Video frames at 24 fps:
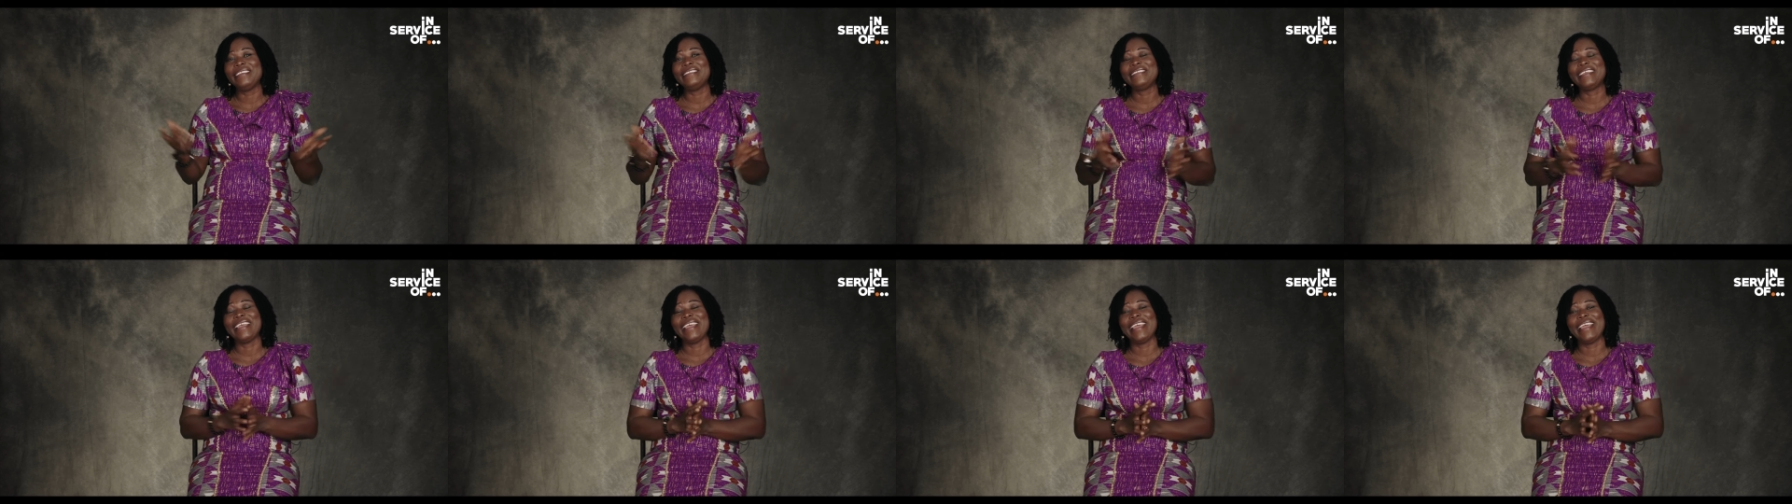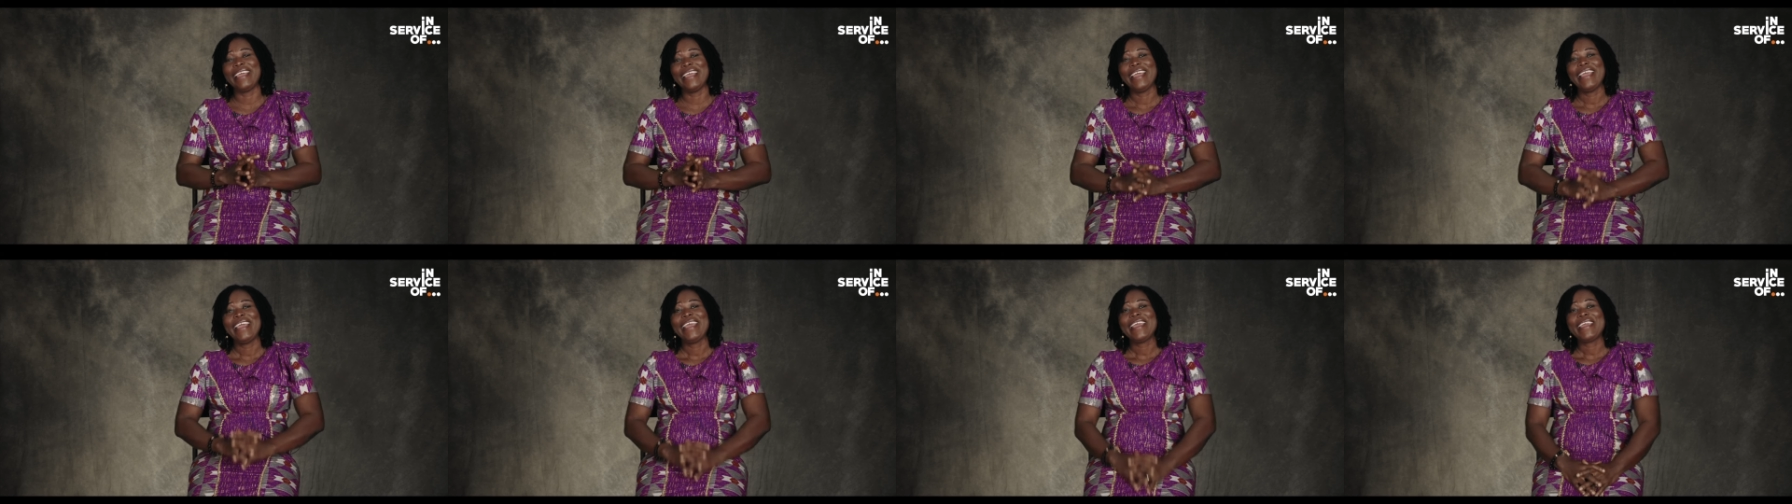is
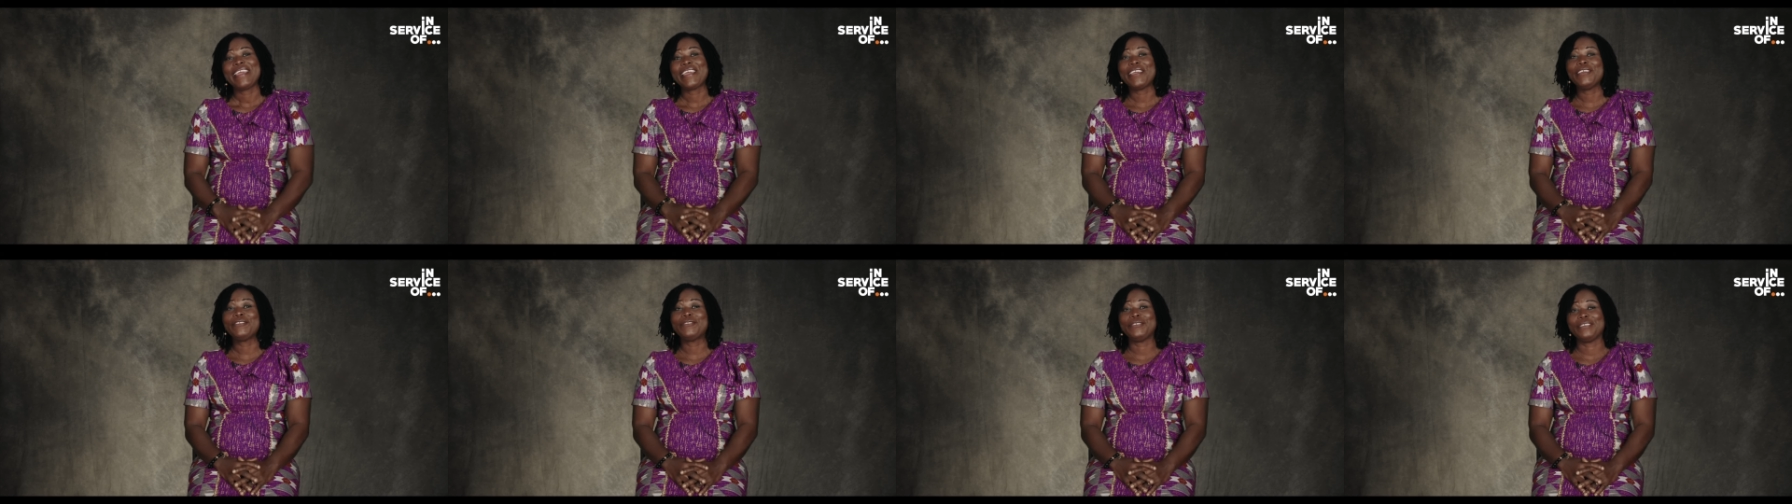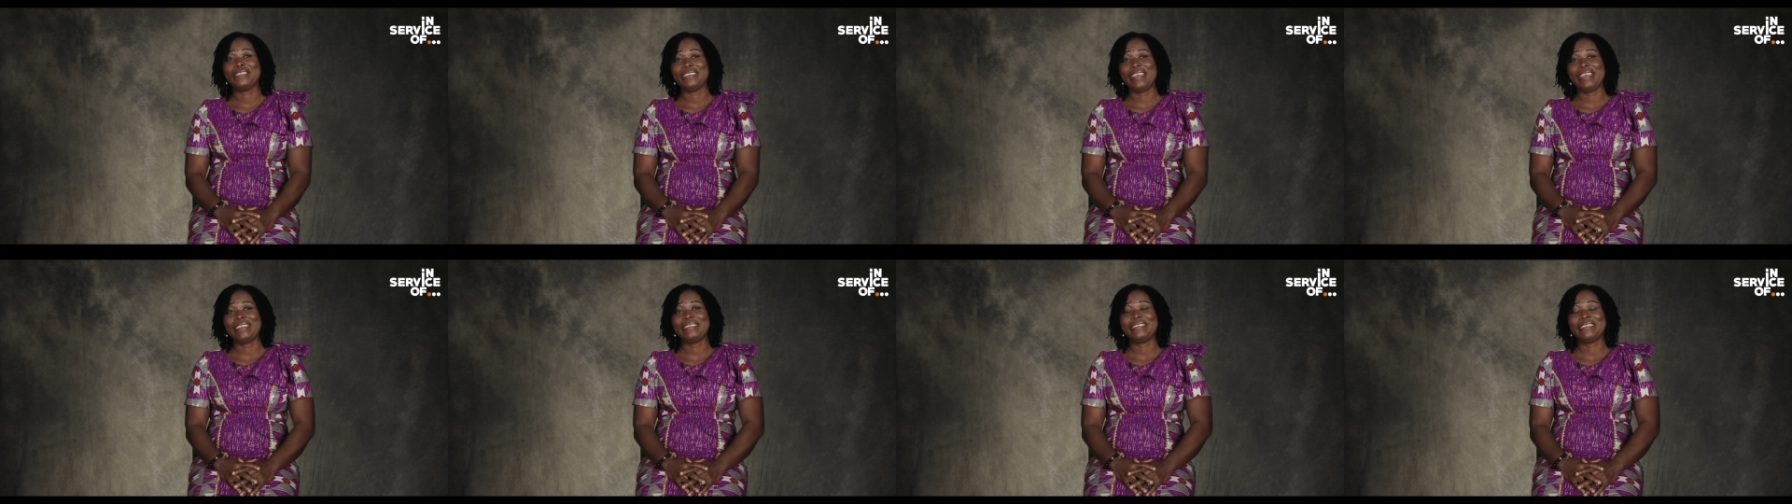the key to
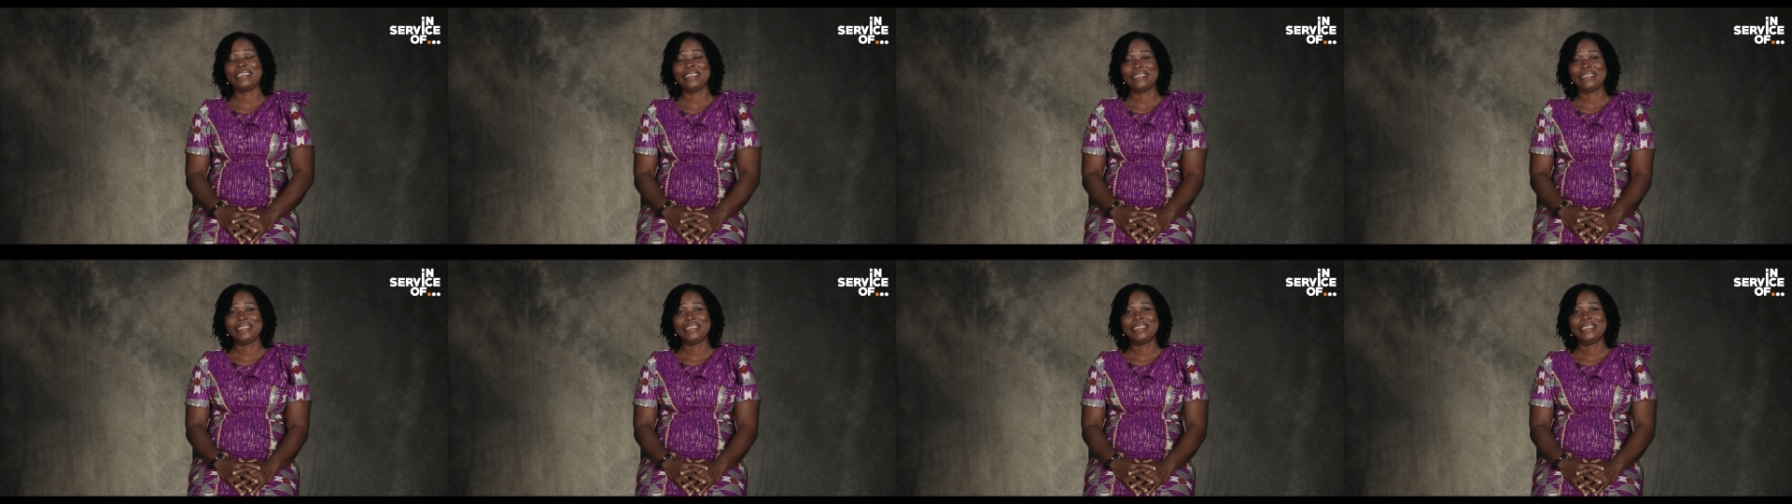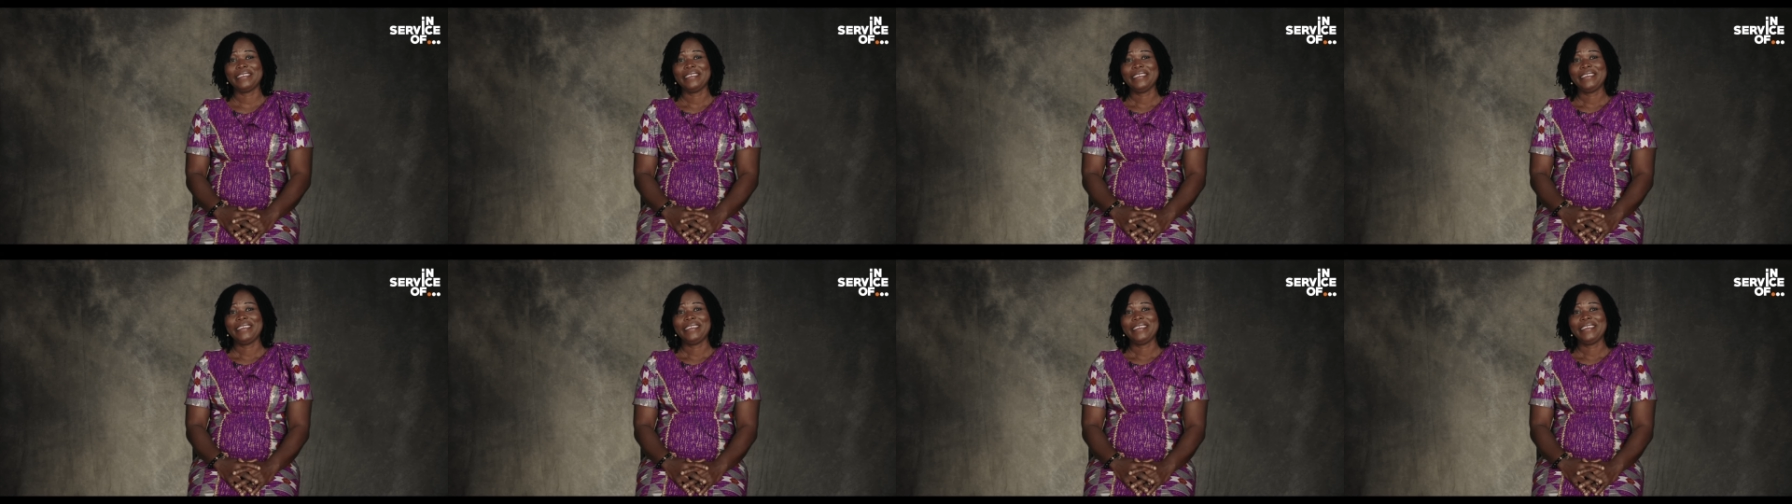success.